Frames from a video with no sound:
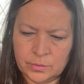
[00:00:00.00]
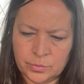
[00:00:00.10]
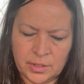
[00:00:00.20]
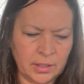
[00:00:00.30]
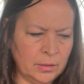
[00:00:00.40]

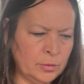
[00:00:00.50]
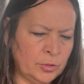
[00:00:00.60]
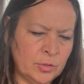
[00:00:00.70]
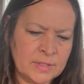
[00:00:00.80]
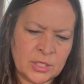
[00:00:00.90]
What are you
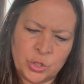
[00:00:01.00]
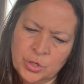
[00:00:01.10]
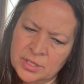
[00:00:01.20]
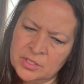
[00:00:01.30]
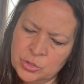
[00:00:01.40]
using your
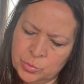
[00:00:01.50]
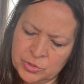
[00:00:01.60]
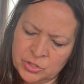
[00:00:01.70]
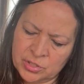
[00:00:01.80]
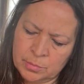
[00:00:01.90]

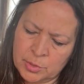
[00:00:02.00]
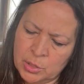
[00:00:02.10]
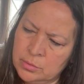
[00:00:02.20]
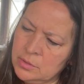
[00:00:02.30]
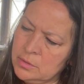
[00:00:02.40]
intuition
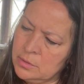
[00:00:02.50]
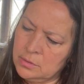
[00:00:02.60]
about?